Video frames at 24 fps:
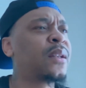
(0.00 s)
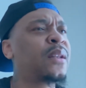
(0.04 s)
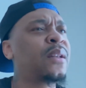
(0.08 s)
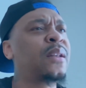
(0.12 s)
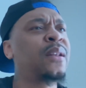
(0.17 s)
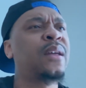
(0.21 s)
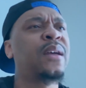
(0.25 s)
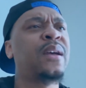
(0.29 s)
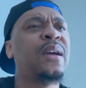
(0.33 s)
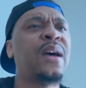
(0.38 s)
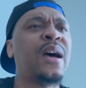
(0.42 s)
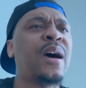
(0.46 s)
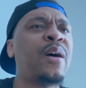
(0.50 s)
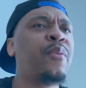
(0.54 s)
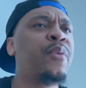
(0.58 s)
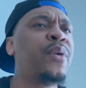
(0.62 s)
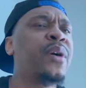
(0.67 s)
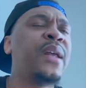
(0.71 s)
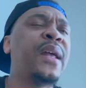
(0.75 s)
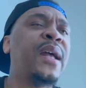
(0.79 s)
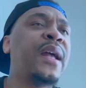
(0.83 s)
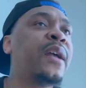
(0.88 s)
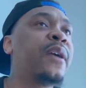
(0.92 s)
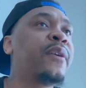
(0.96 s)
like, I
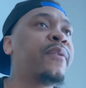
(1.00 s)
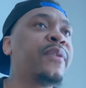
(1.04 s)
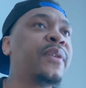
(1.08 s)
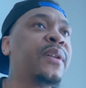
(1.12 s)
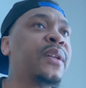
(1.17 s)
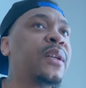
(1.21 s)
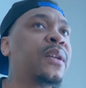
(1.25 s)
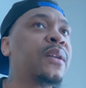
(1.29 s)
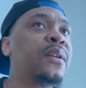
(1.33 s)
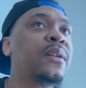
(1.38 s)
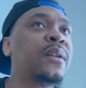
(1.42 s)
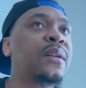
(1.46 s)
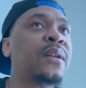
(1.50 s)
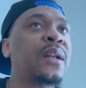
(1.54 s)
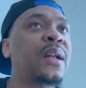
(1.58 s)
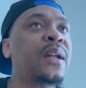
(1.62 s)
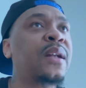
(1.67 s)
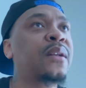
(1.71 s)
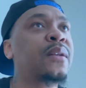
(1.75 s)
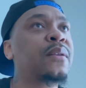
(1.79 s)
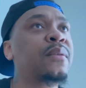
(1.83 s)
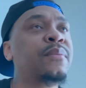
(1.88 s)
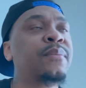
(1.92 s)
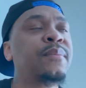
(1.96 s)
wasn't having it. Like,